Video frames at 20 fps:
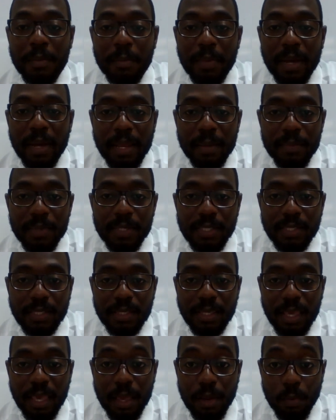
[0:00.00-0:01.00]
My name is
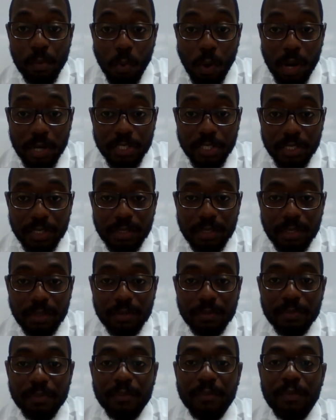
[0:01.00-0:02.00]
Ken
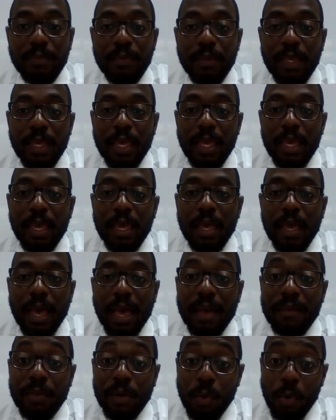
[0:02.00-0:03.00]
Washington.
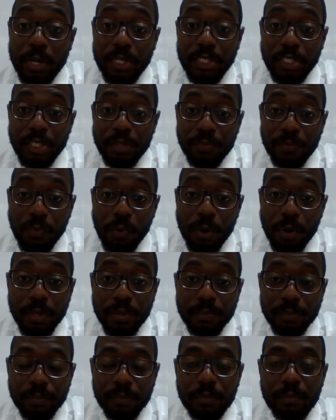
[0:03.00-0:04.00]
I have a question for
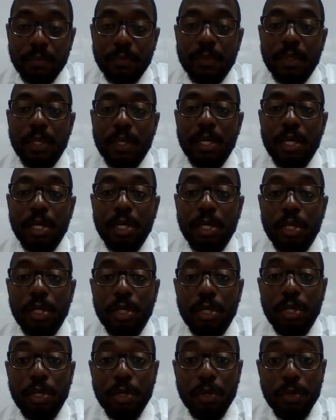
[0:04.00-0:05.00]
you.
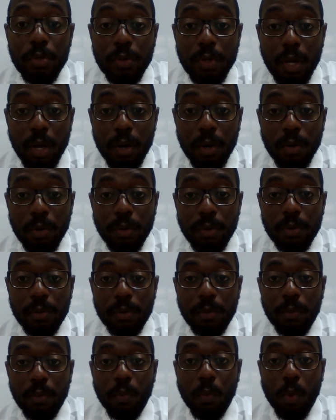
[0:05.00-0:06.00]
Do you know
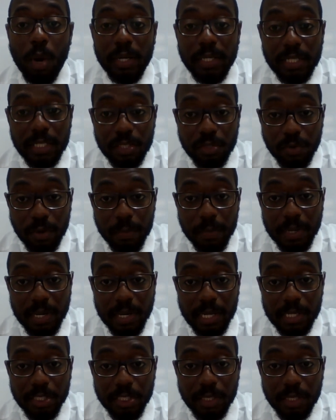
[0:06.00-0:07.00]
what
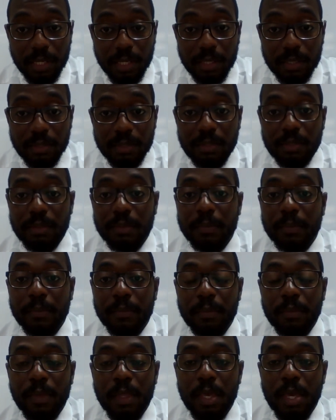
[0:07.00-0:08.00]
discrimination is?
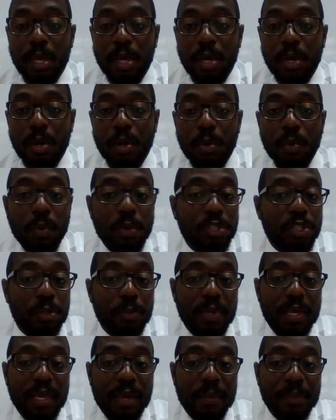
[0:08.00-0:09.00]
Would you
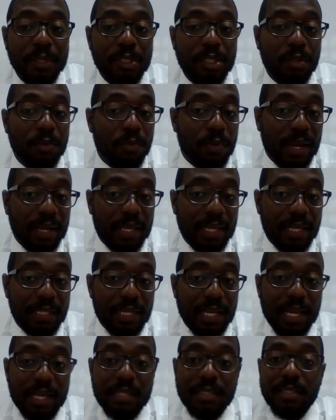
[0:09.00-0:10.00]
be able to
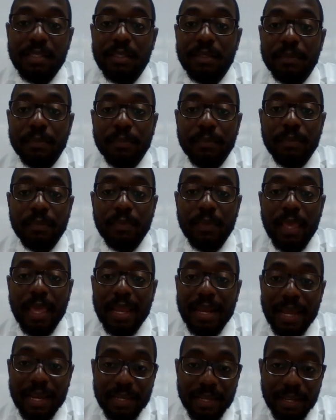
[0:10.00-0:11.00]
recognize it
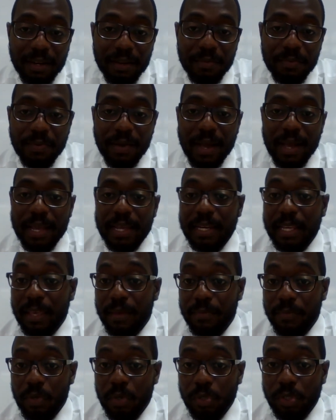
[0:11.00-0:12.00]
and identify it
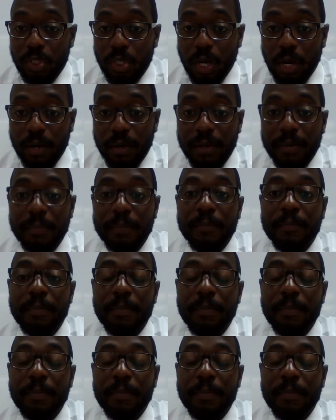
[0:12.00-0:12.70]
if you saw it?